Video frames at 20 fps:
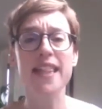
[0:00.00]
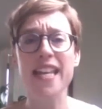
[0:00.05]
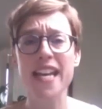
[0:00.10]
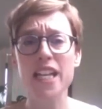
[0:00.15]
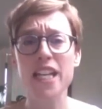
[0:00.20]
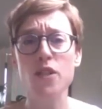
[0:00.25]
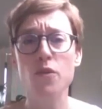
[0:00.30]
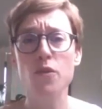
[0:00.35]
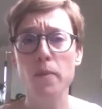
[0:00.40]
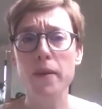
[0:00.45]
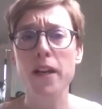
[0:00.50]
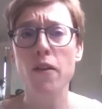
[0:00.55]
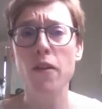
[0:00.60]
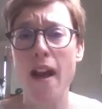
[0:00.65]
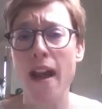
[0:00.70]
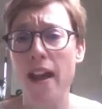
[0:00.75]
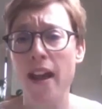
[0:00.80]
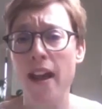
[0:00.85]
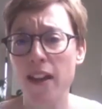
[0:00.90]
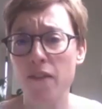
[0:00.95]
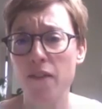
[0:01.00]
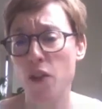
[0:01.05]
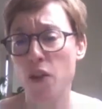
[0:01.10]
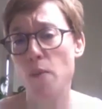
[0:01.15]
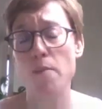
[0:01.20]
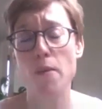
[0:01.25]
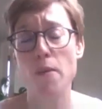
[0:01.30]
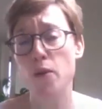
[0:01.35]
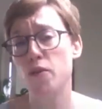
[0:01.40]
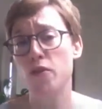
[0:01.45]
this would be great for your
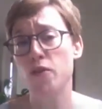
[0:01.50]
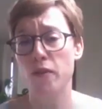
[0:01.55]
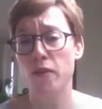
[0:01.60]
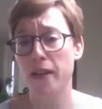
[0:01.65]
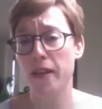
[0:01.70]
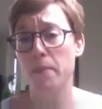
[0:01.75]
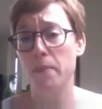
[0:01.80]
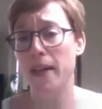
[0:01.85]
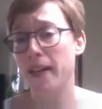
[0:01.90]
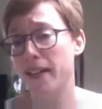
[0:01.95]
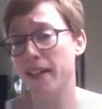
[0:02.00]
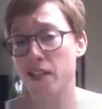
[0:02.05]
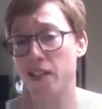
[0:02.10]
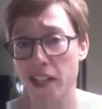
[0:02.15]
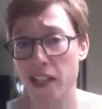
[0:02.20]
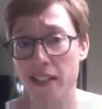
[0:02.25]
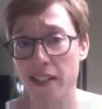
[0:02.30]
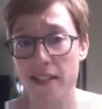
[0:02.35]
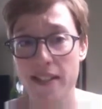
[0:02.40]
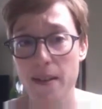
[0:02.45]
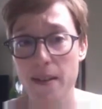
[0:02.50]
motoring pages,